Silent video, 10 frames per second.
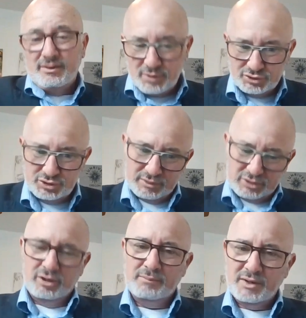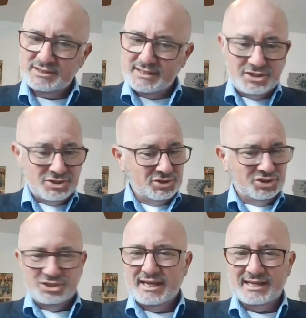where you build your recruiting
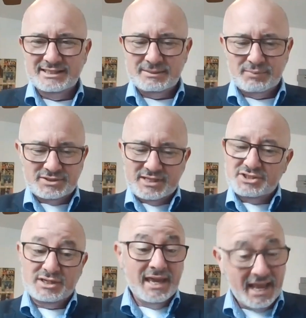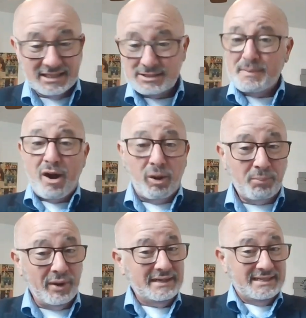presentation. Just like a listing presentation, it's a
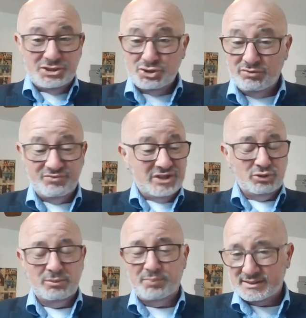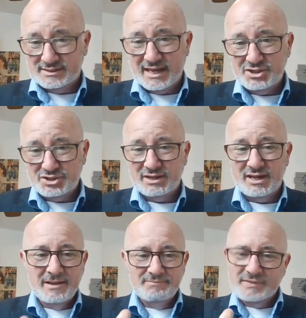PowerPoint digital visual
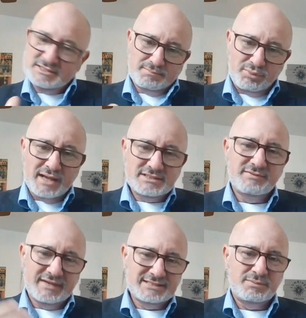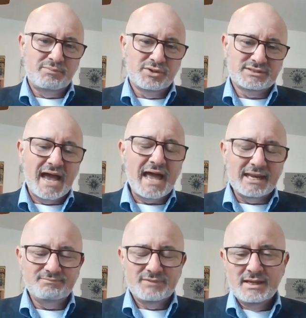presentation that's impressive and gets people
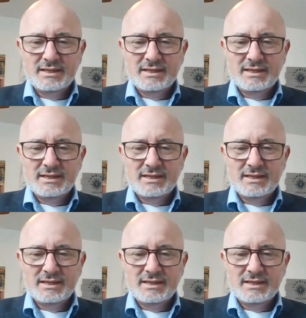excited.